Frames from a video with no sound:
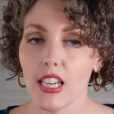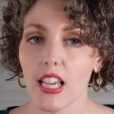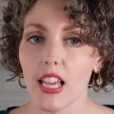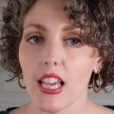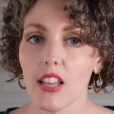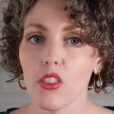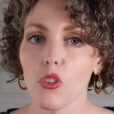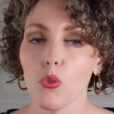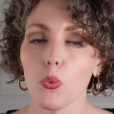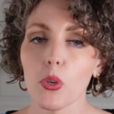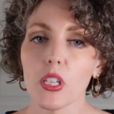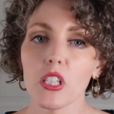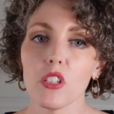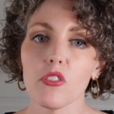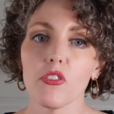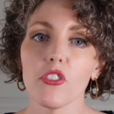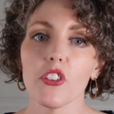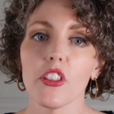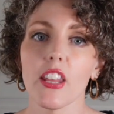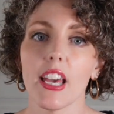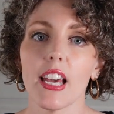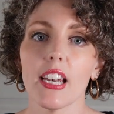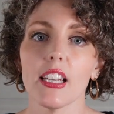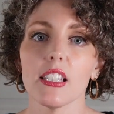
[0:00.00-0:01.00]
And the reason
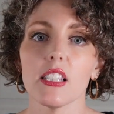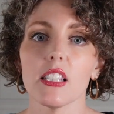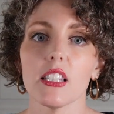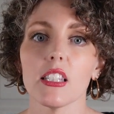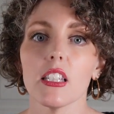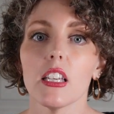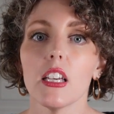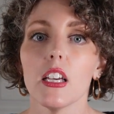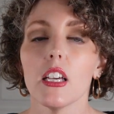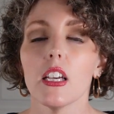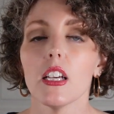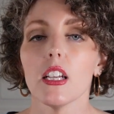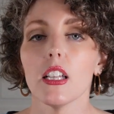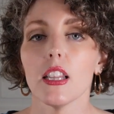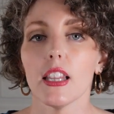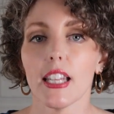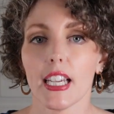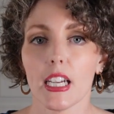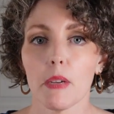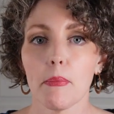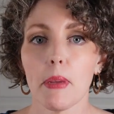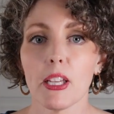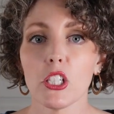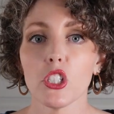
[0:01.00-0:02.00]
for that is,
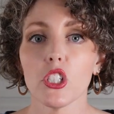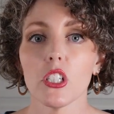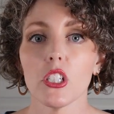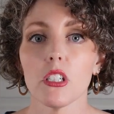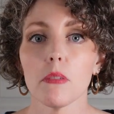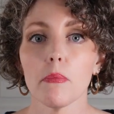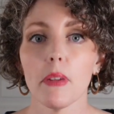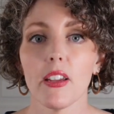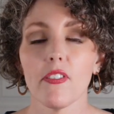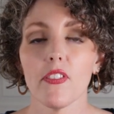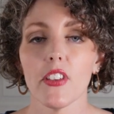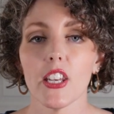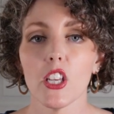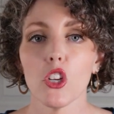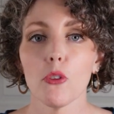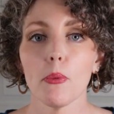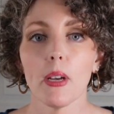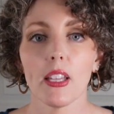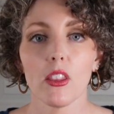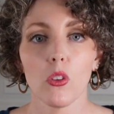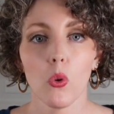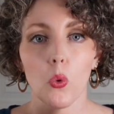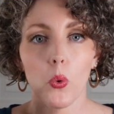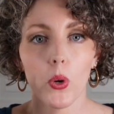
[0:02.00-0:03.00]
like I mentioned in my video
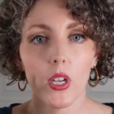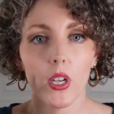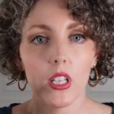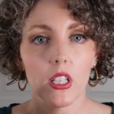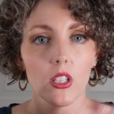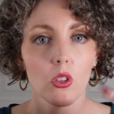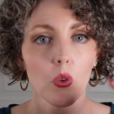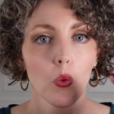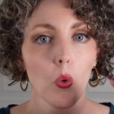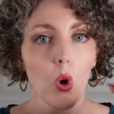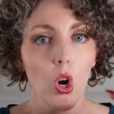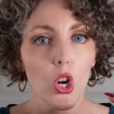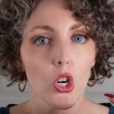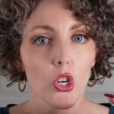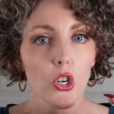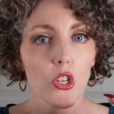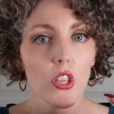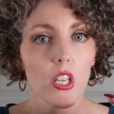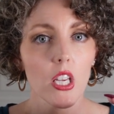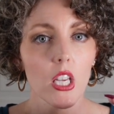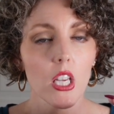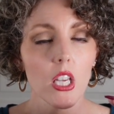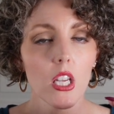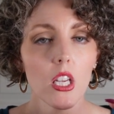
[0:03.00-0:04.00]
about the oil and the water
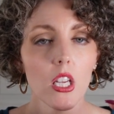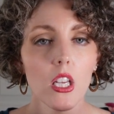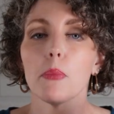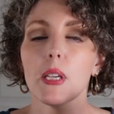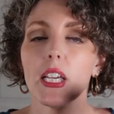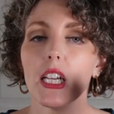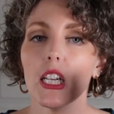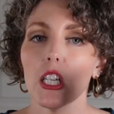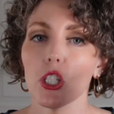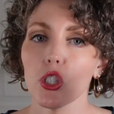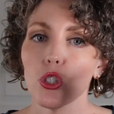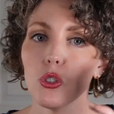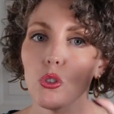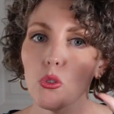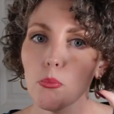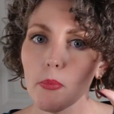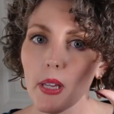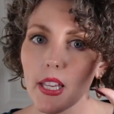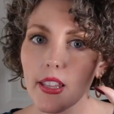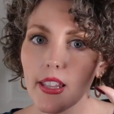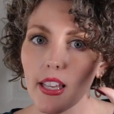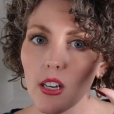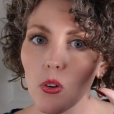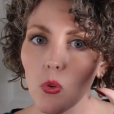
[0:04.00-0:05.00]
thing, because you don't
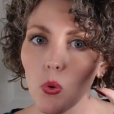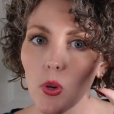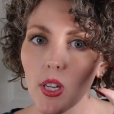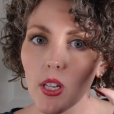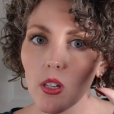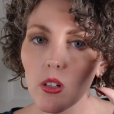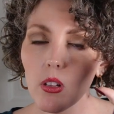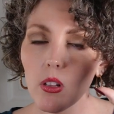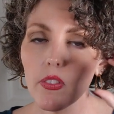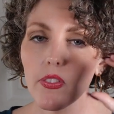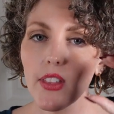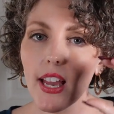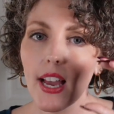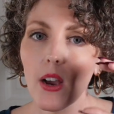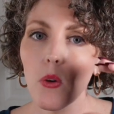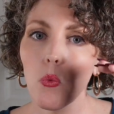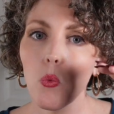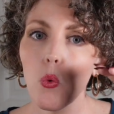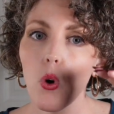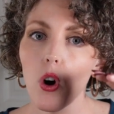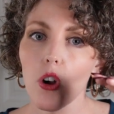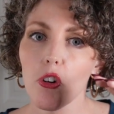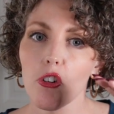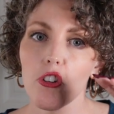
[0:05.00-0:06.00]
make that oil, that
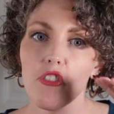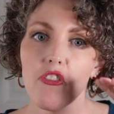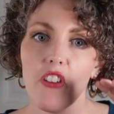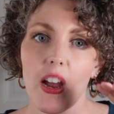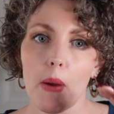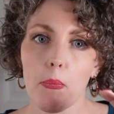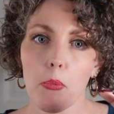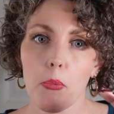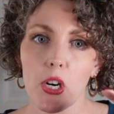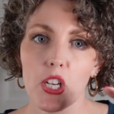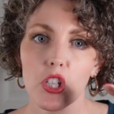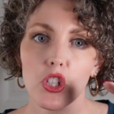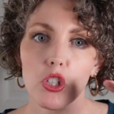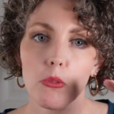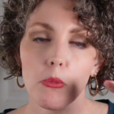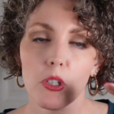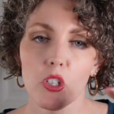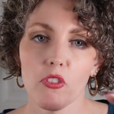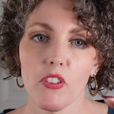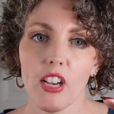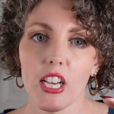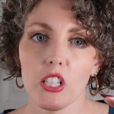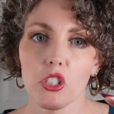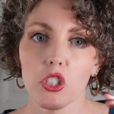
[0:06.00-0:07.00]
water evaporates so
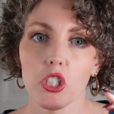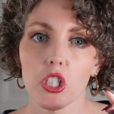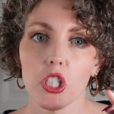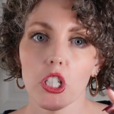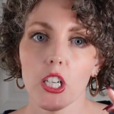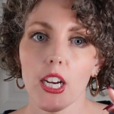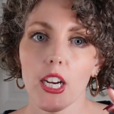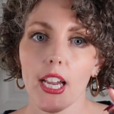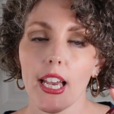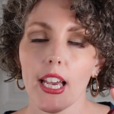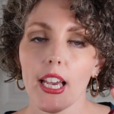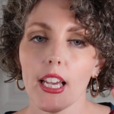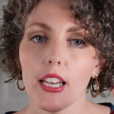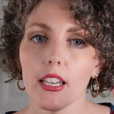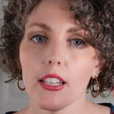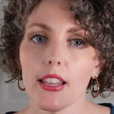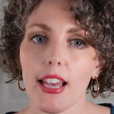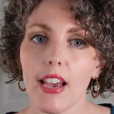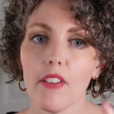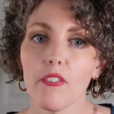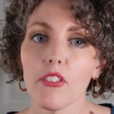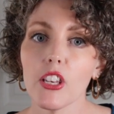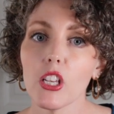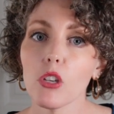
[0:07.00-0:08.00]
much faster. And
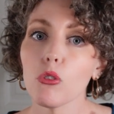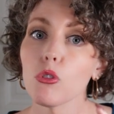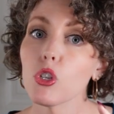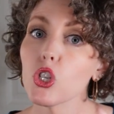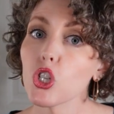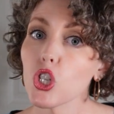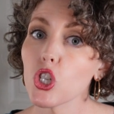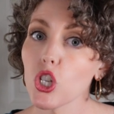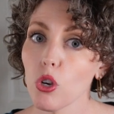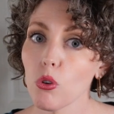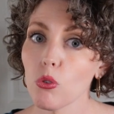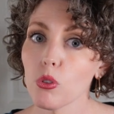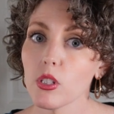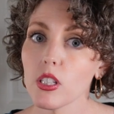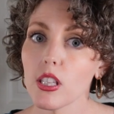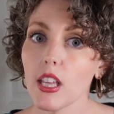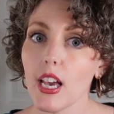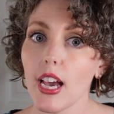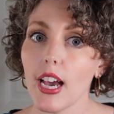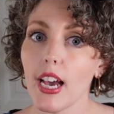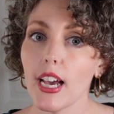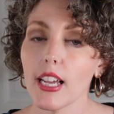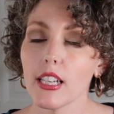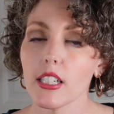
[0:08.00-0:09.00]
that video shows
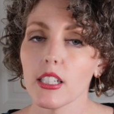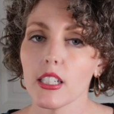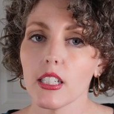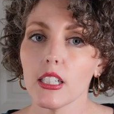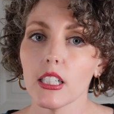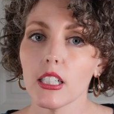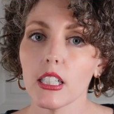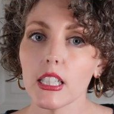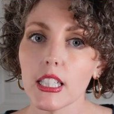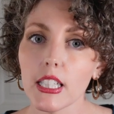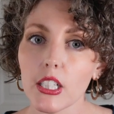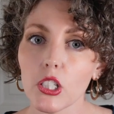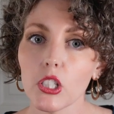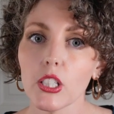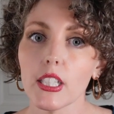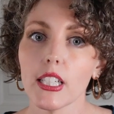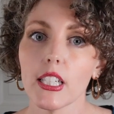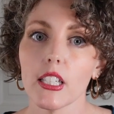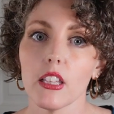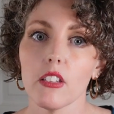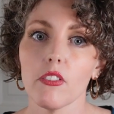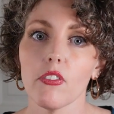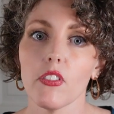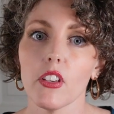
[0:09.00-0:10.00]
that
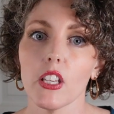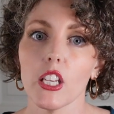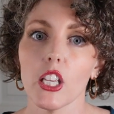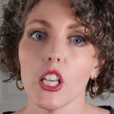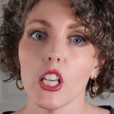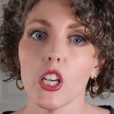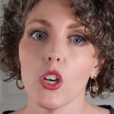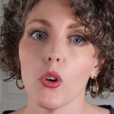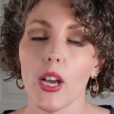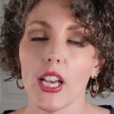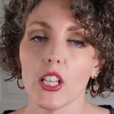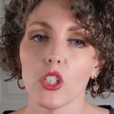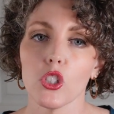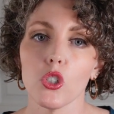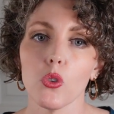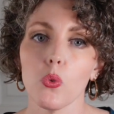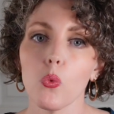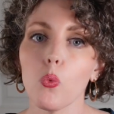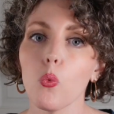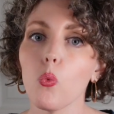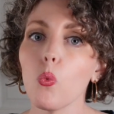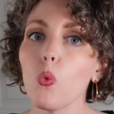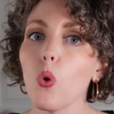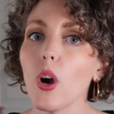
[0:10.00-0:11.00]
clearly in the video as to
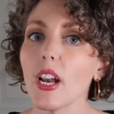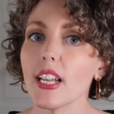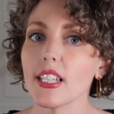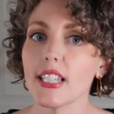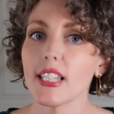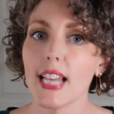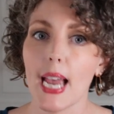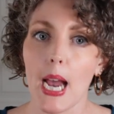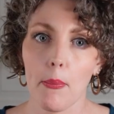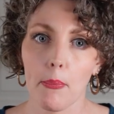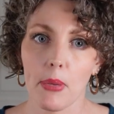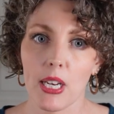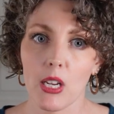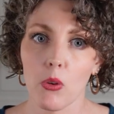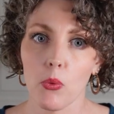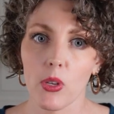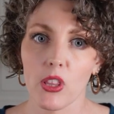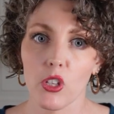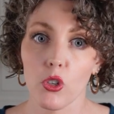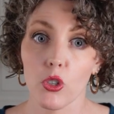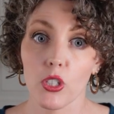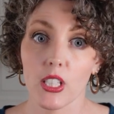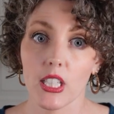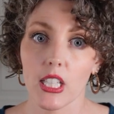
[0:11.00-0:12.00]
what is happening
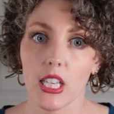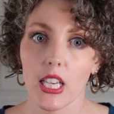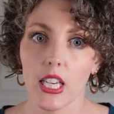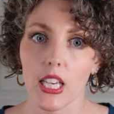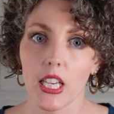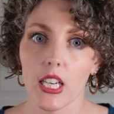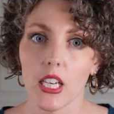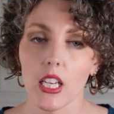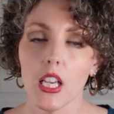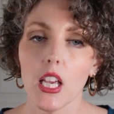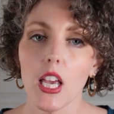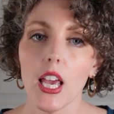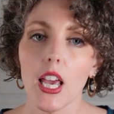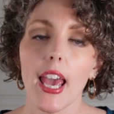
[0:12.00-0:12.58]
with your skin.